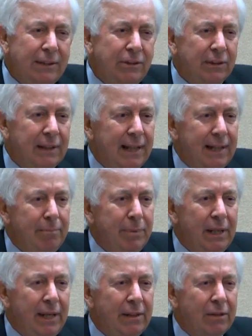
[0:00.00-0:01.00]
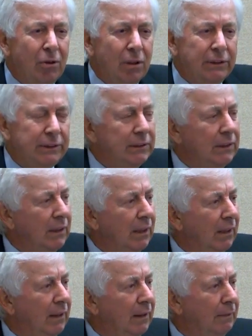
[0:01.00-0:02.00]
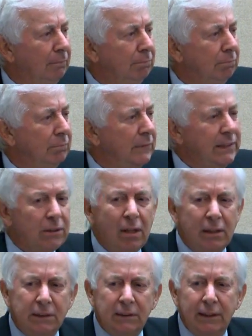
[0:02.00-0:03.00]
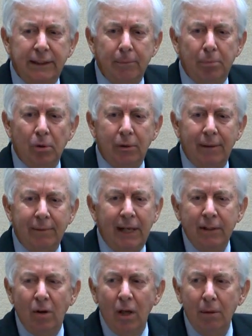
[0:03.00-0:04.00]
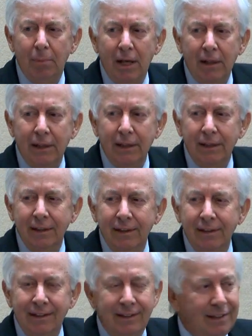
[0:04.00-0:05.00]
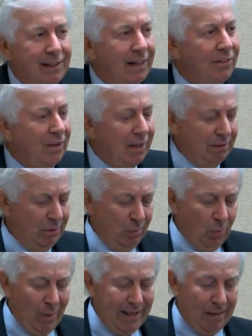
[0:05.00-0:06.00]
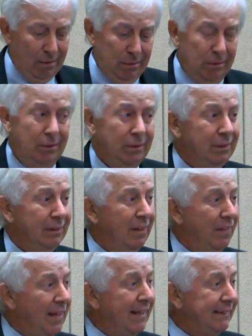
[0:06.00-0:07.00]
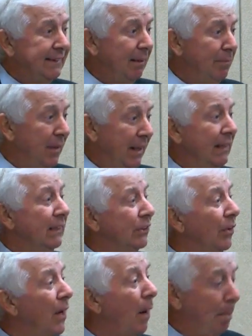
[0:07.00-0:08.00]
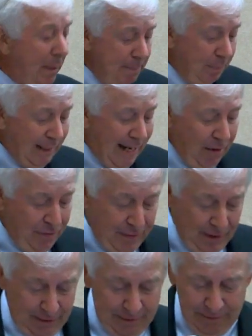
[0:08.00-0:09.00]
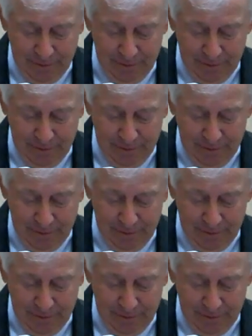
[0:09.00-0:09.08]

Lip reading: took that MBA course, they taught us linear programming. I know all about it. And I thought, wow, that's something. So there are people out there.